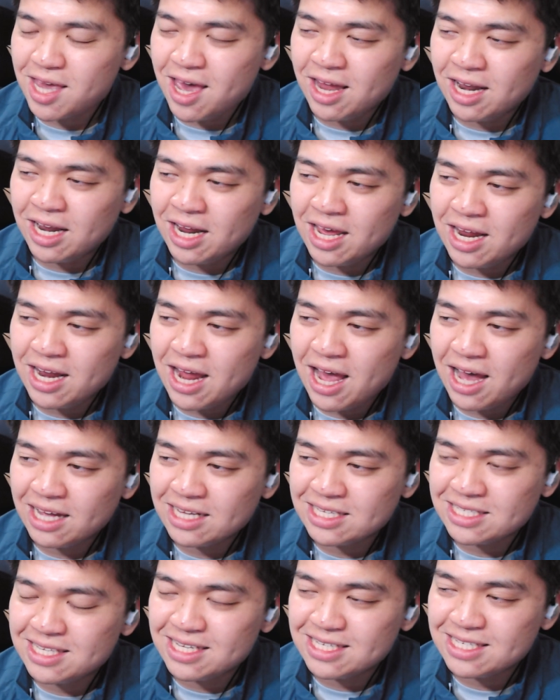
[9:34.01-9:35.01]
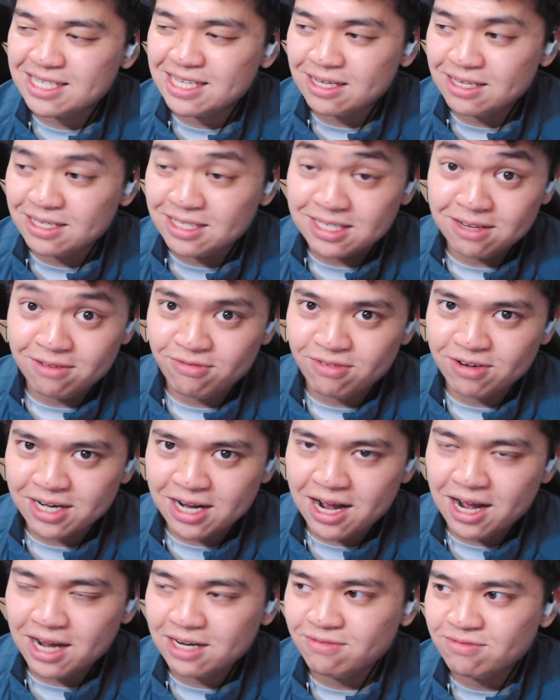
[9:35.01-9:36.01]
and it has this different
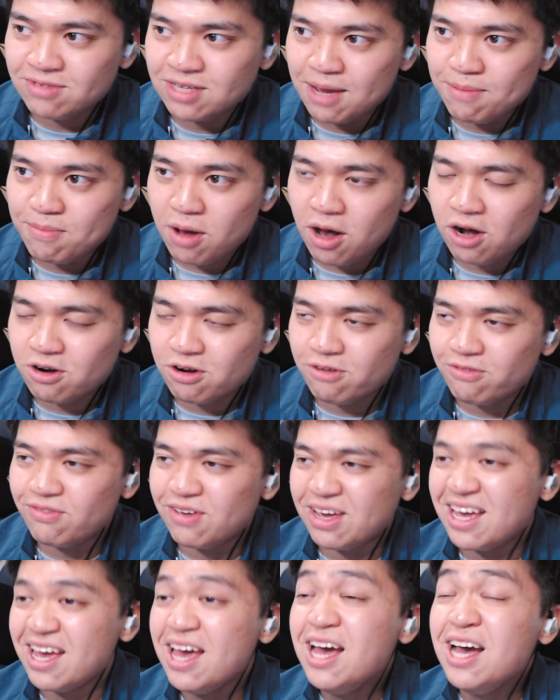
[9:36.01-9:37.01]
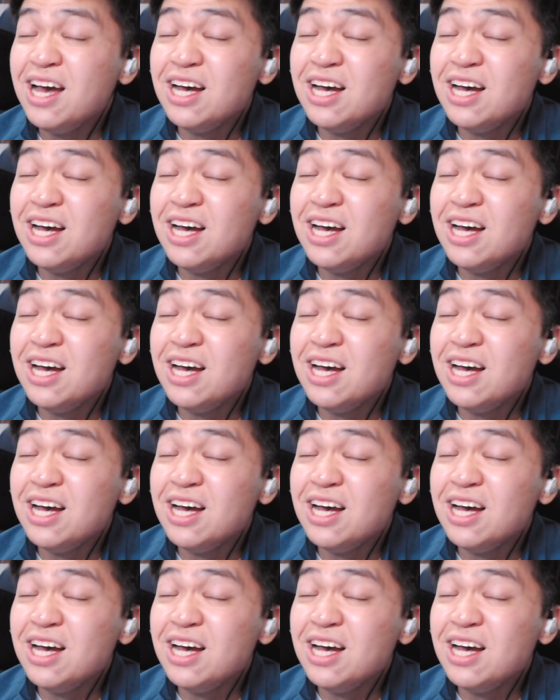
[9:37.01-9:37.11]
kind of typography